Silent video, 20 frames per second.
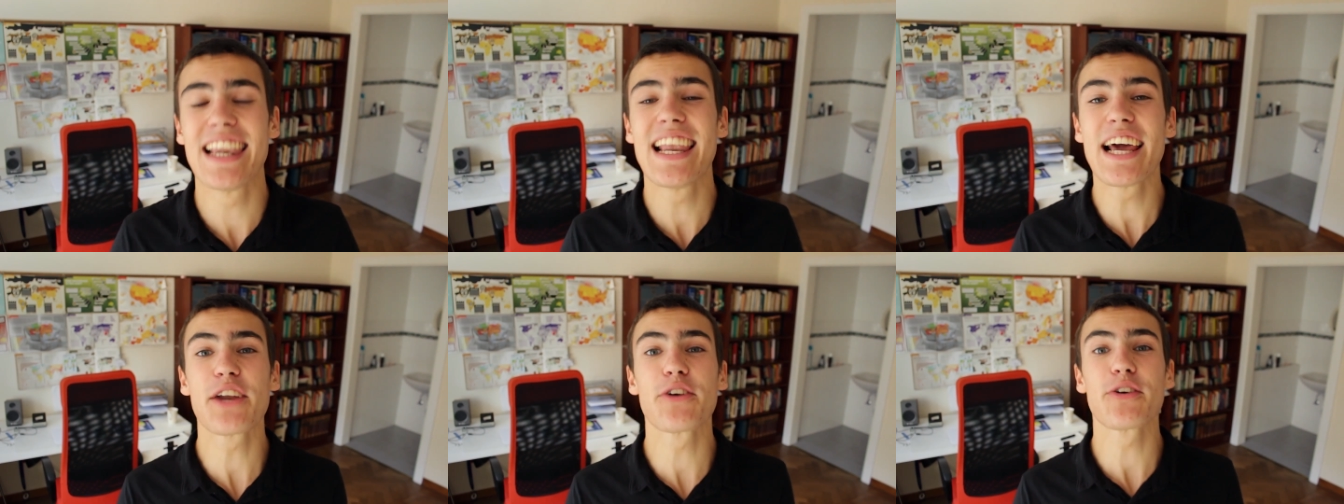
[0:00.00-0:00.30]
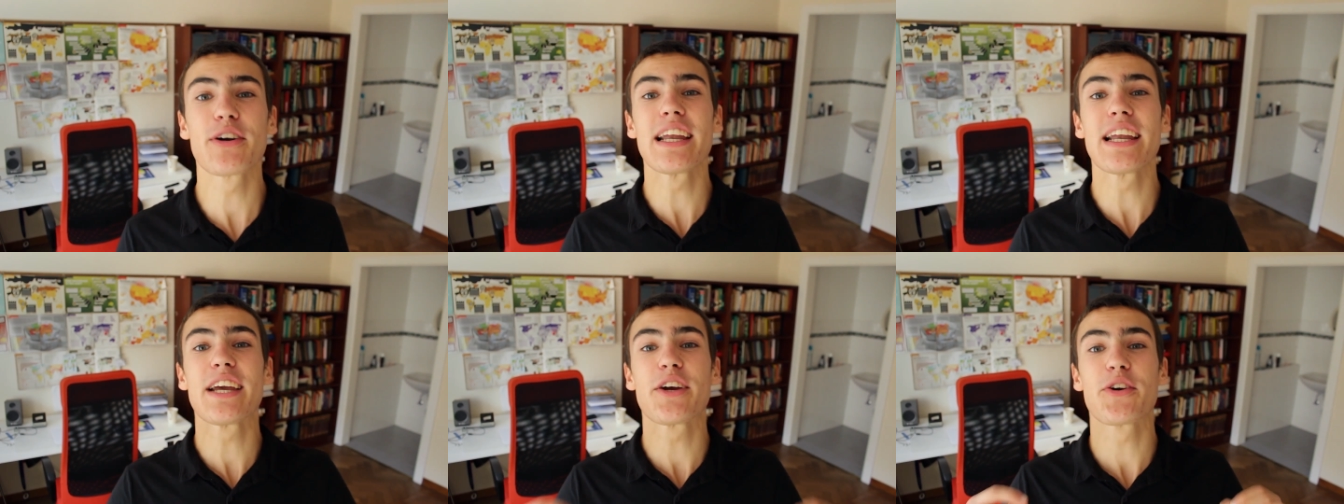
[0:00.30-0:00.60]

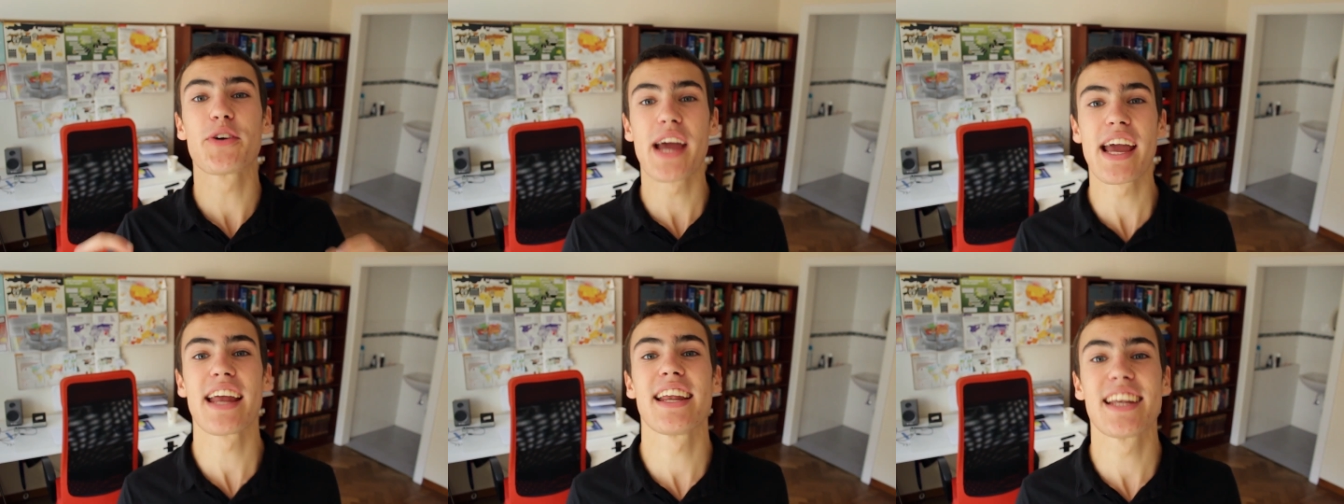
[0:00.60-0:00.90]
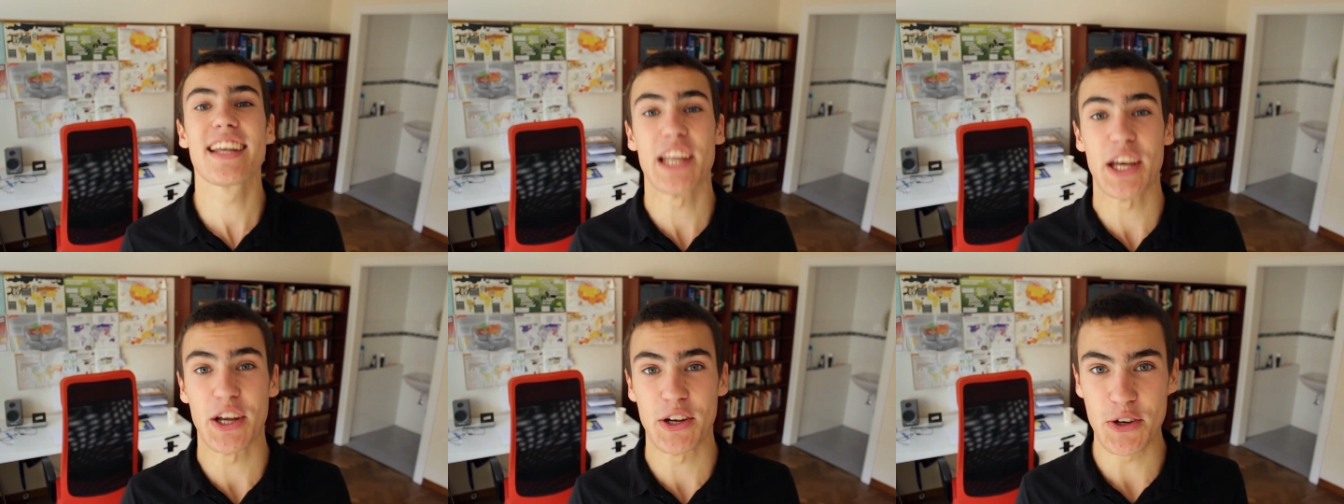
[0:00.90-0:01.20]
literally
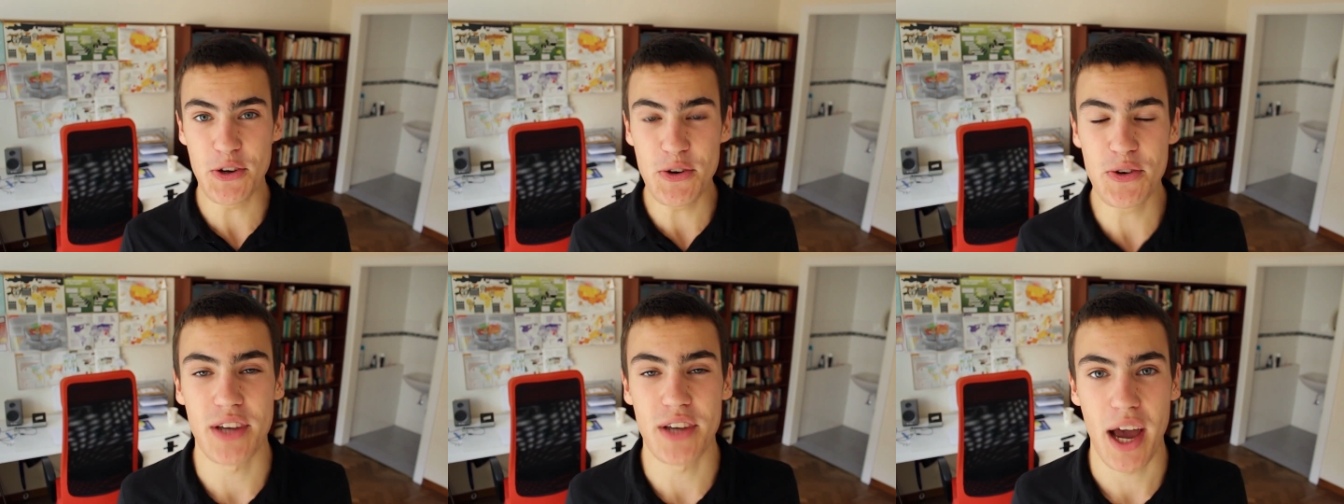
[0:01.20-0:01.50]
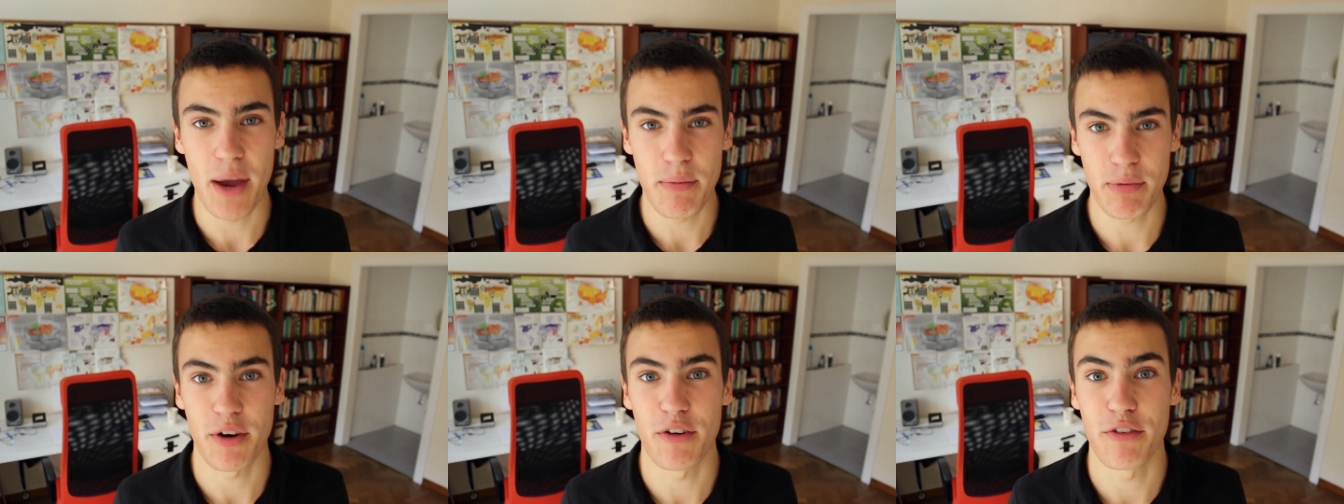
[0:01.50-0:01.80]
created a new
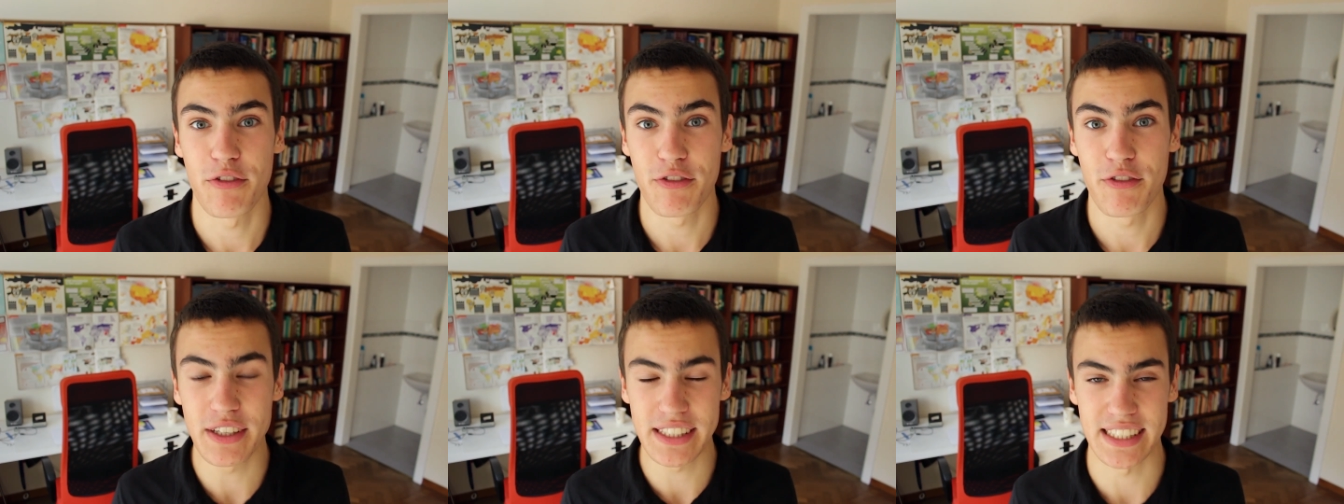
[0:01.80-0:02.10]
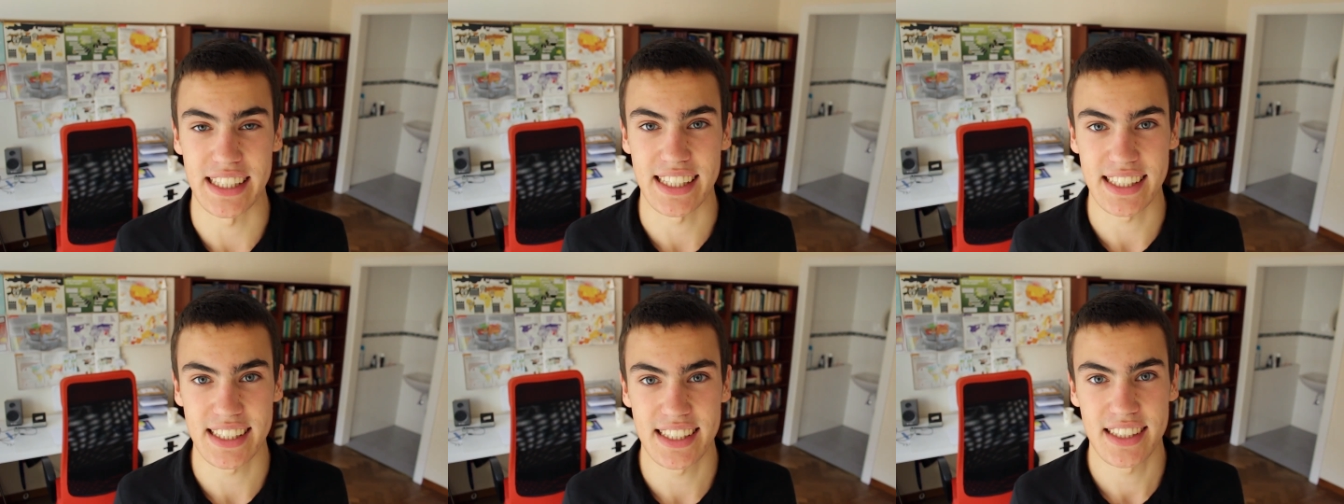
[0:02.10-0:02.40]
type of
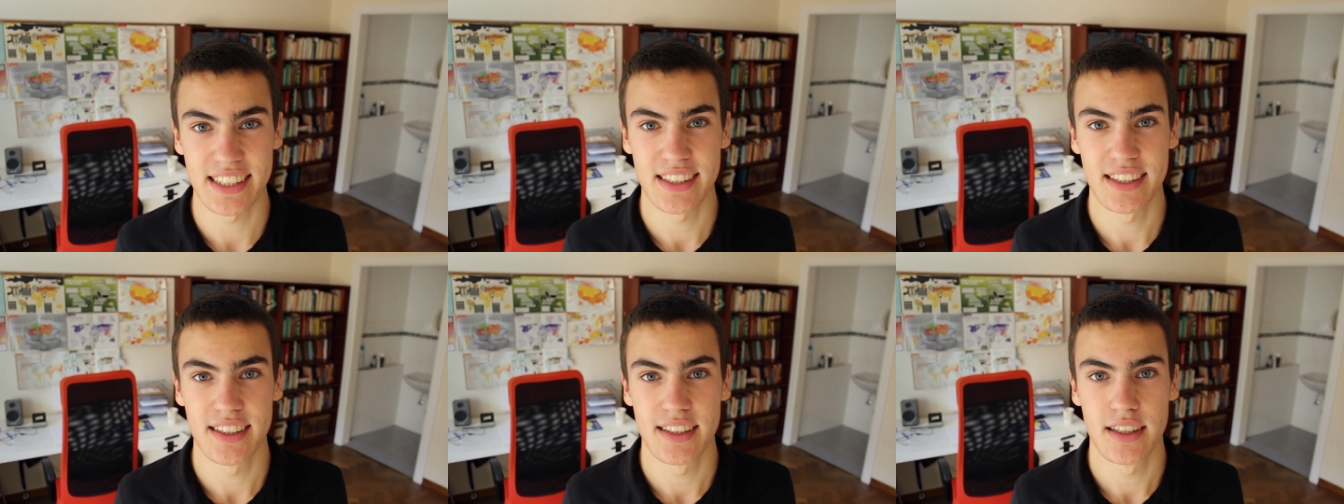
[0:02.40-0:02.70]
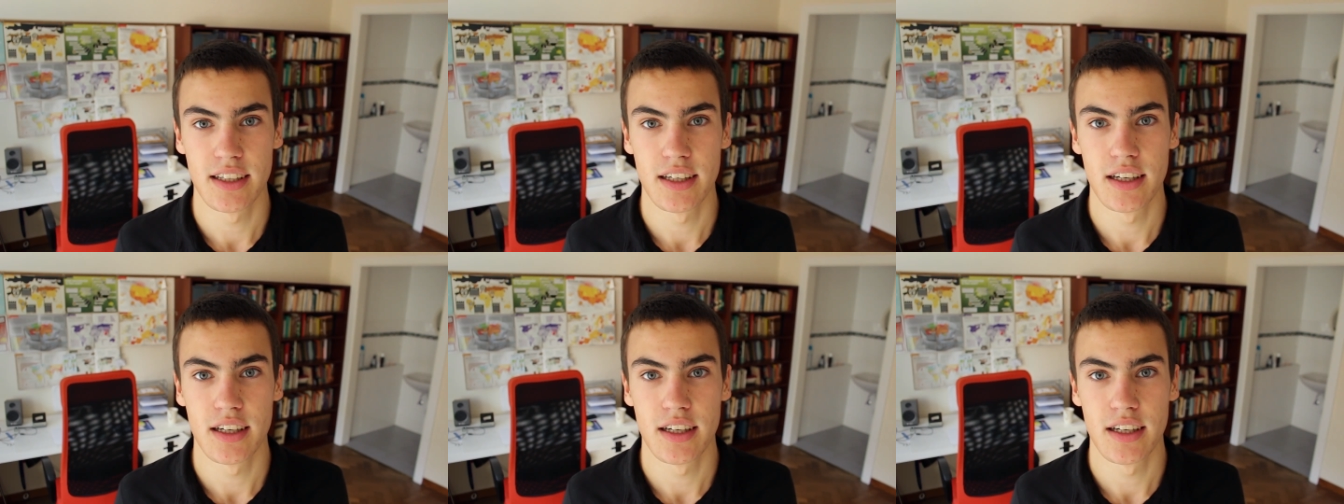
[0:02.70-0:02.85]
physics.